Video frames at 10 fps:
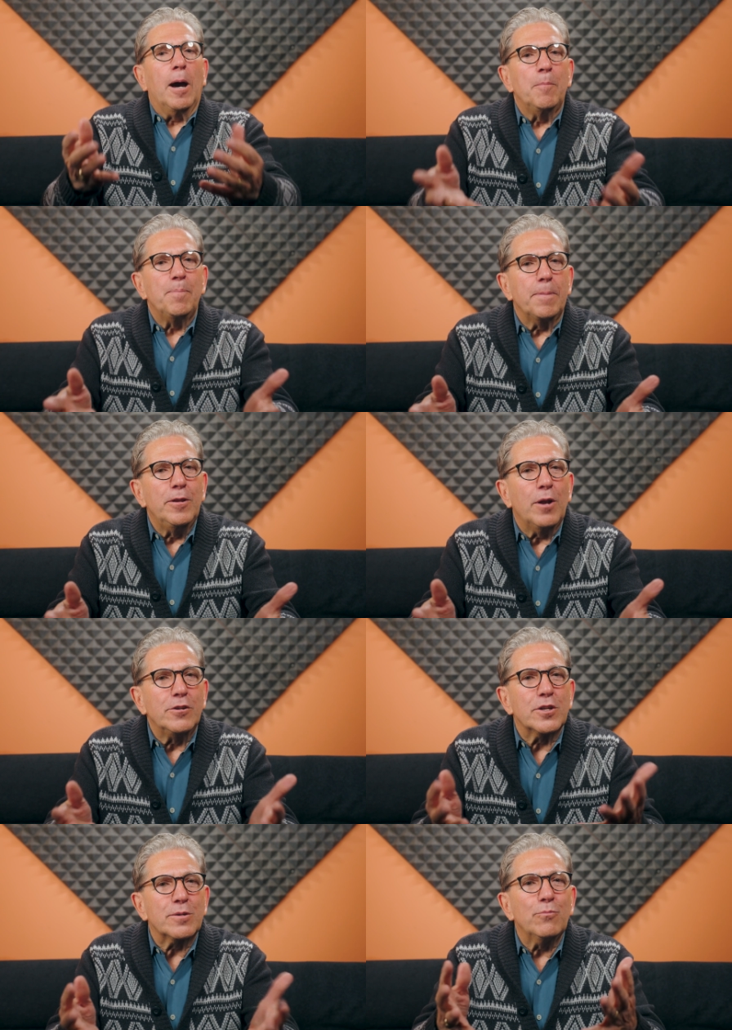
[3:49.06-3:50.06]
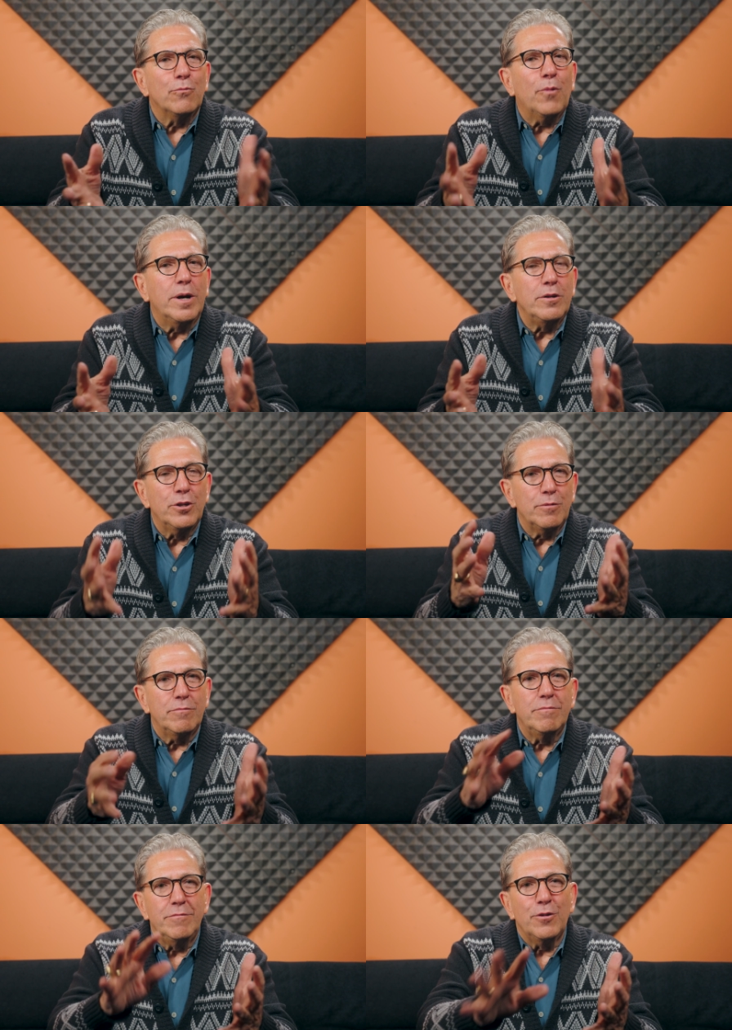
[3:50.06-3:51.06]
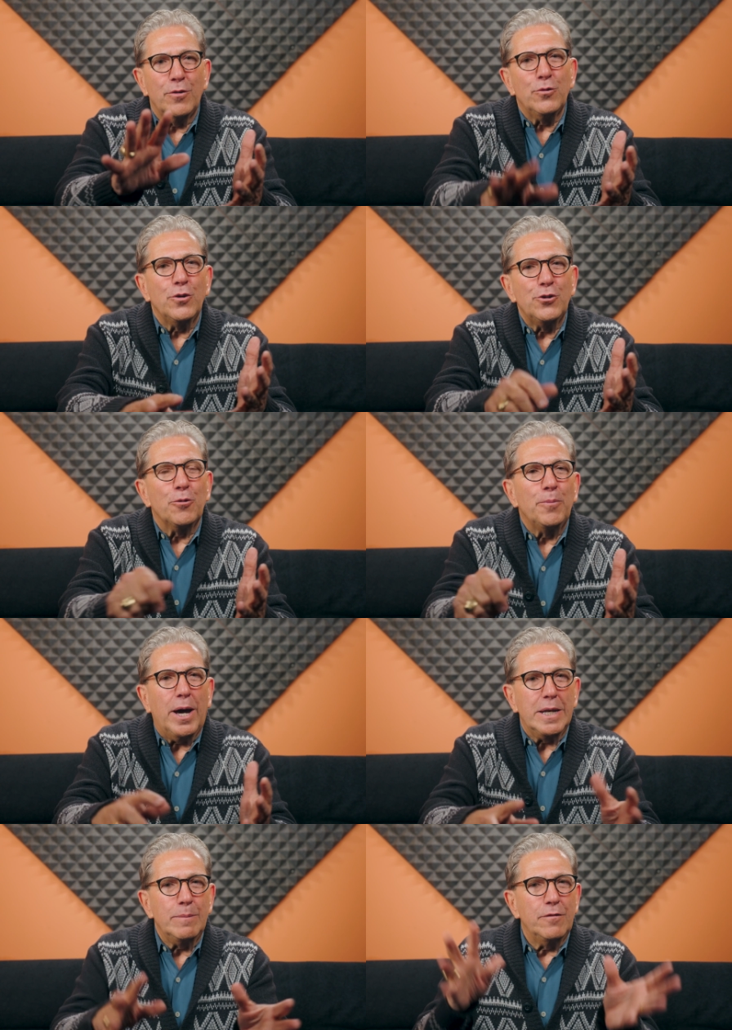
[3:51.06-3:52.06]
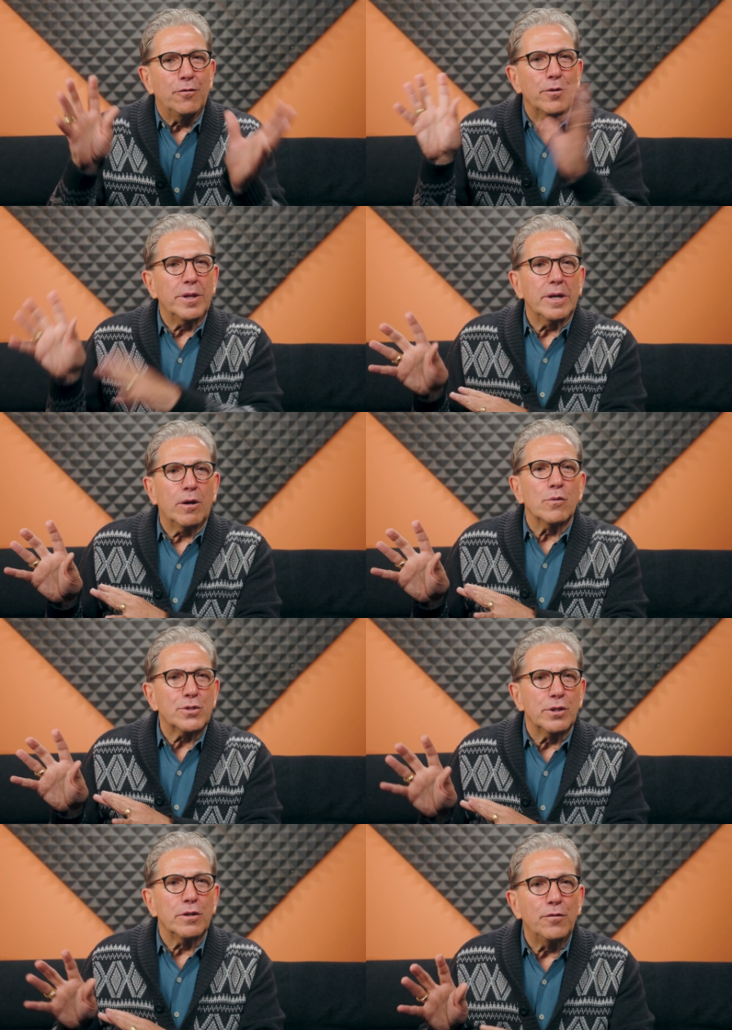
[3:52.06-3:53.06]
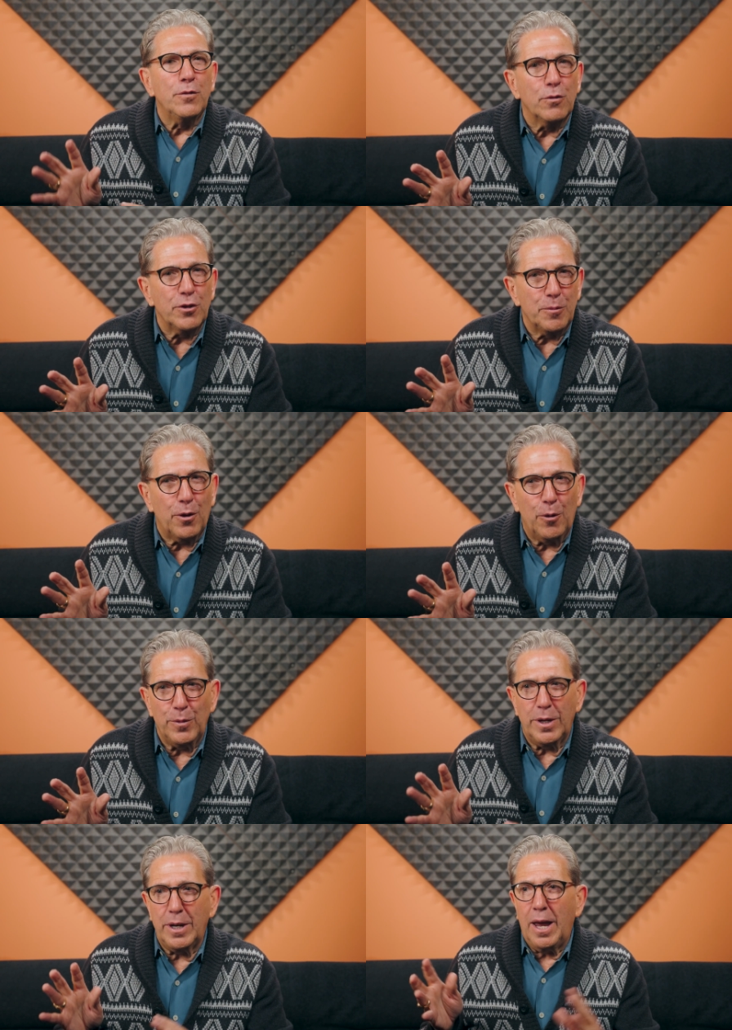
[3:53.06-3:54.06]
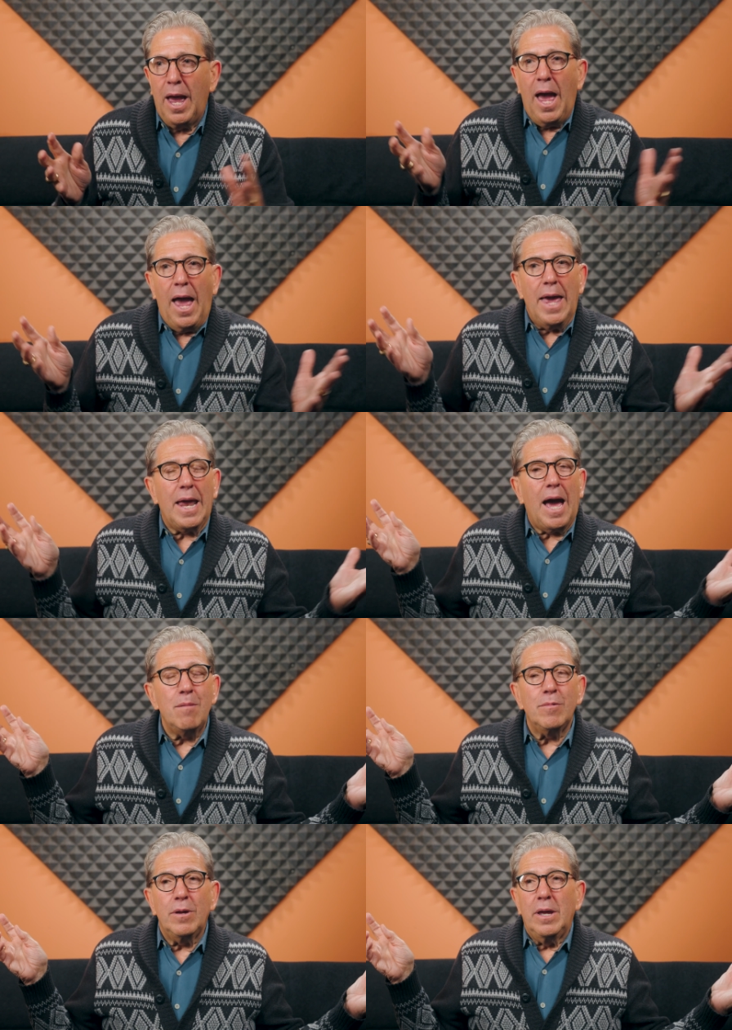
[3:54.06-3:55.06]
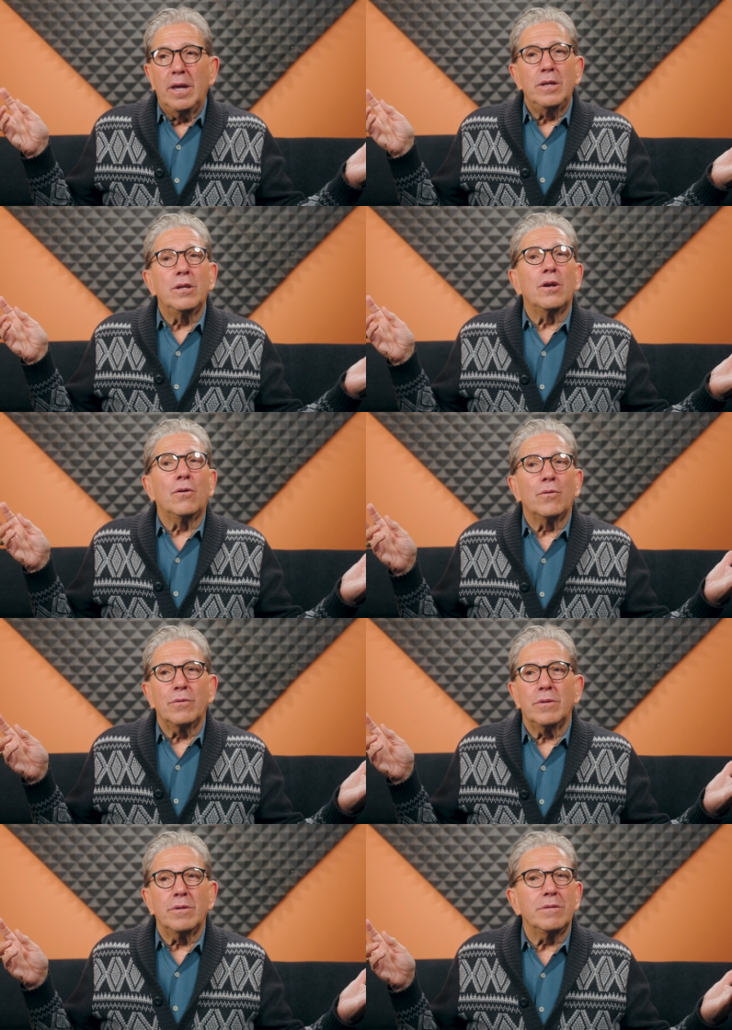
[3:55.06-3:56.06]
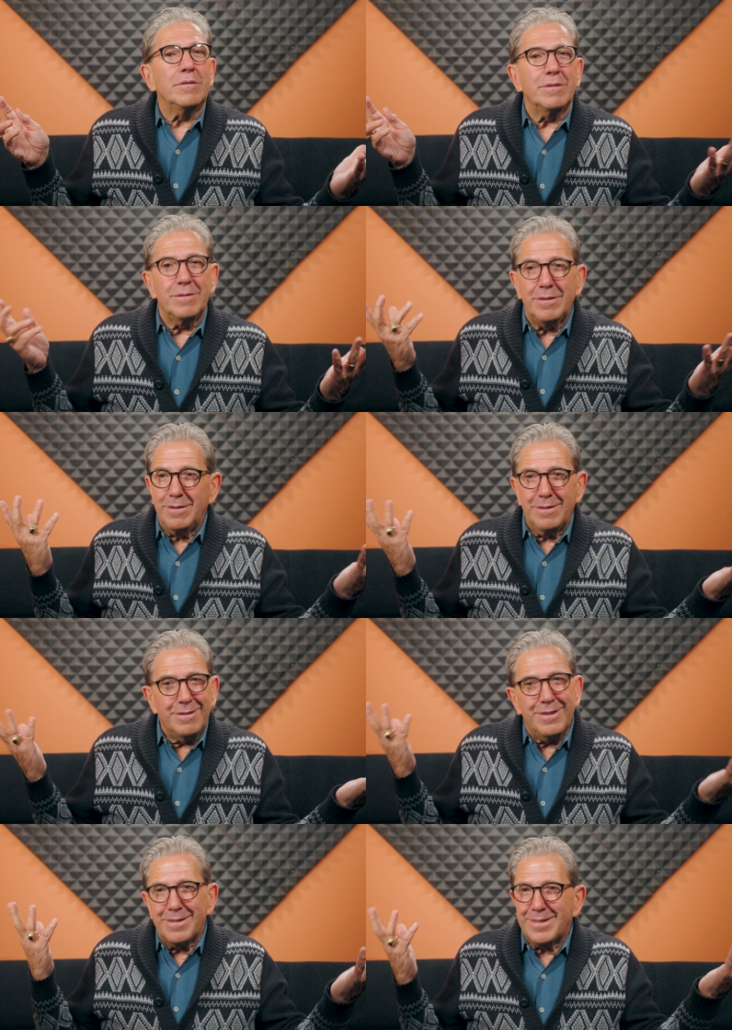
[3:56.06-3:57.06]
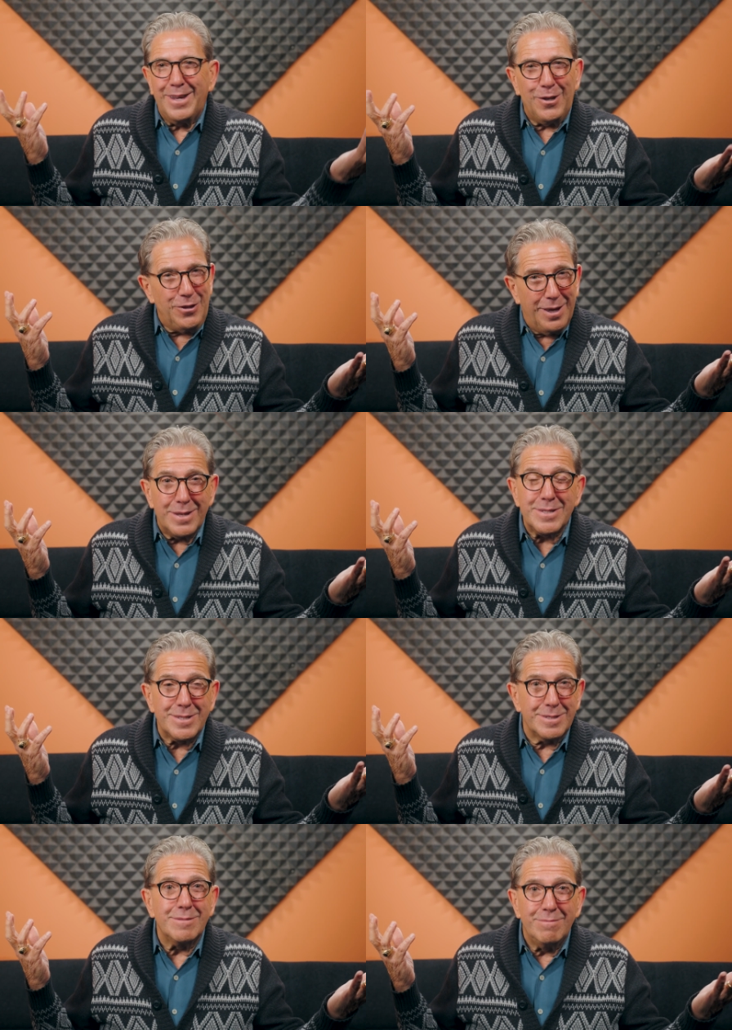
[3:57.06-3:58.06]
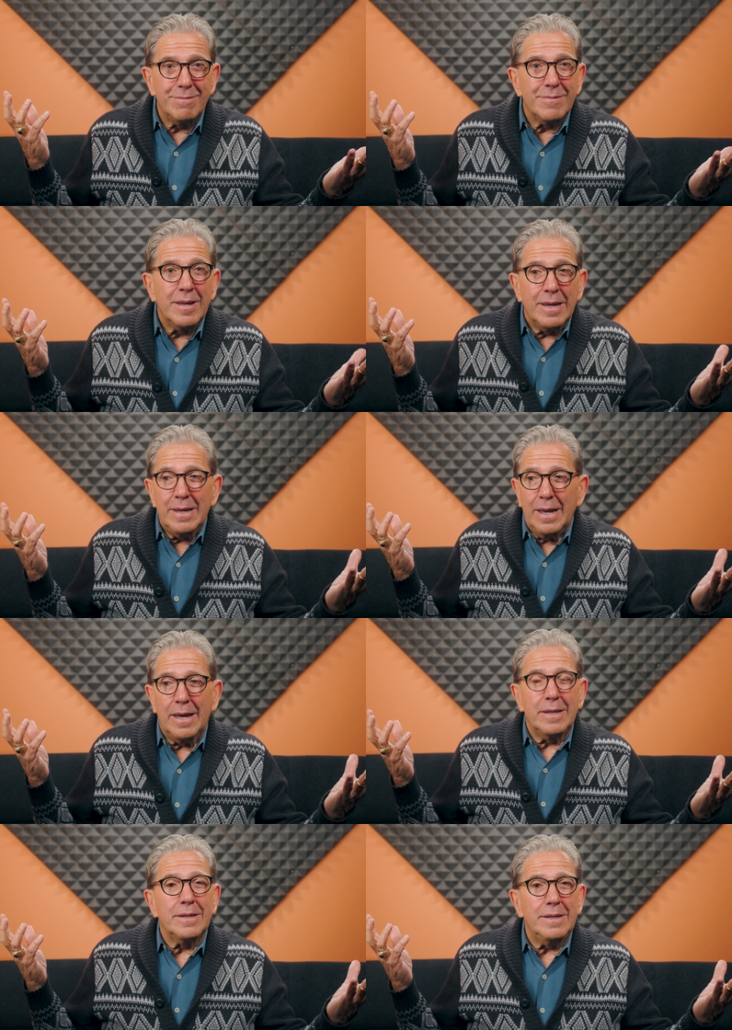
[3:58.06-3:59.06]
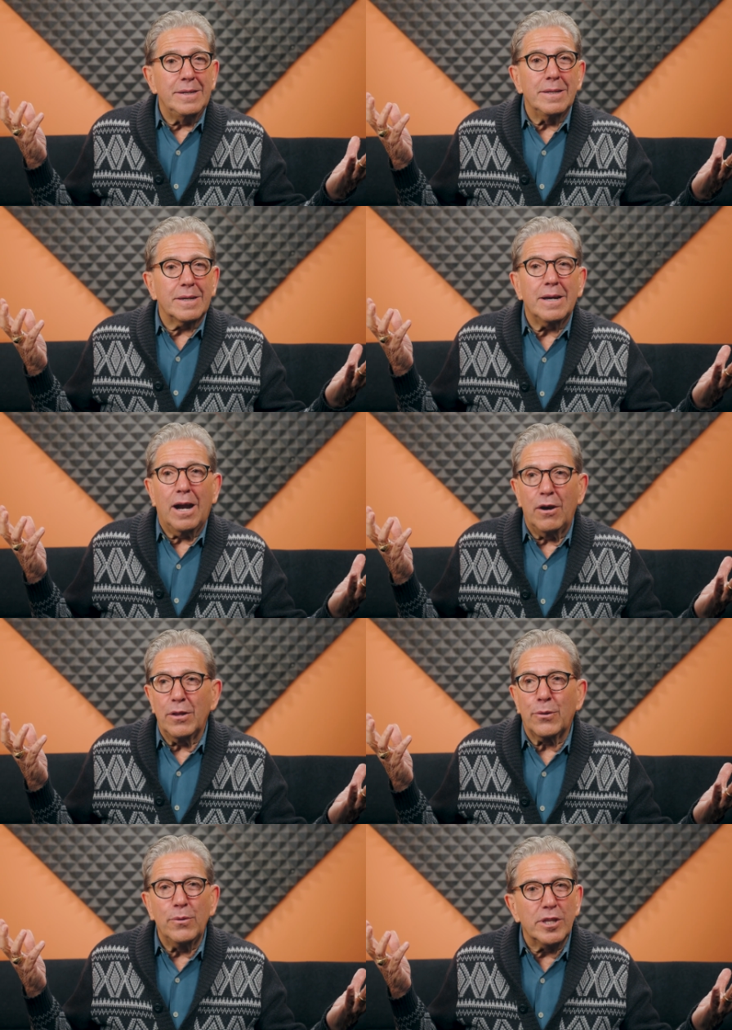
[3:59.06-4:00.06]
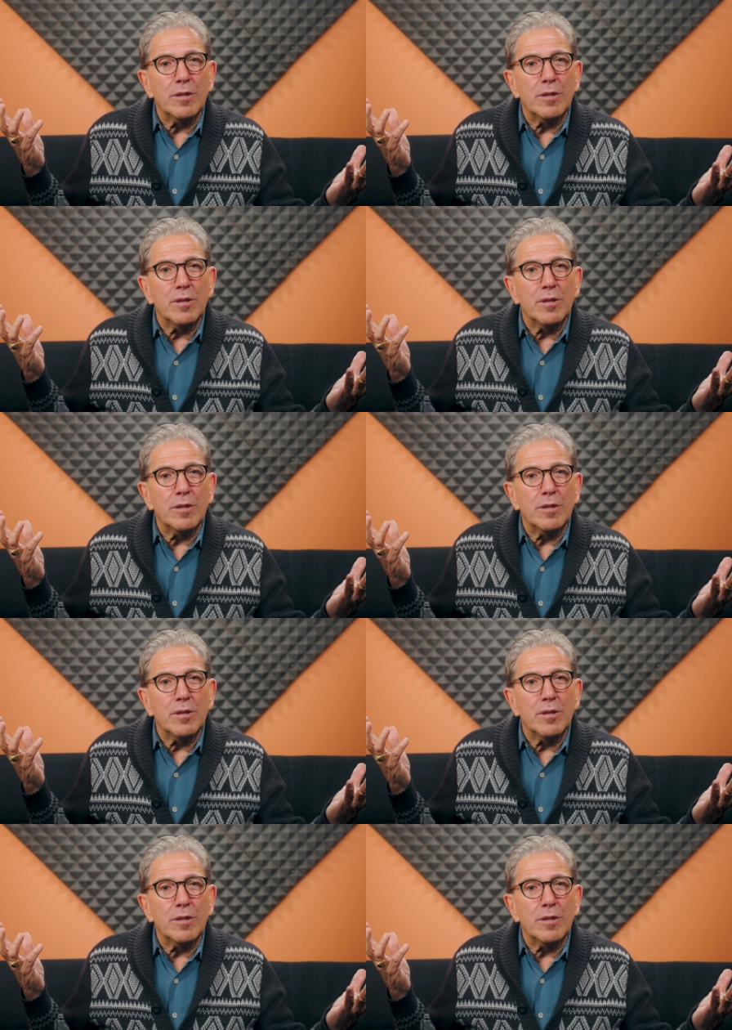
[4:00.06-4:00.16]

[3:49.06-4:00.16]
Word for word: um, you know, I just want you to, you know, anoint her body before the, it goes to the funeral department. And, and I'm, you know, saying, yes, and getting in the car at three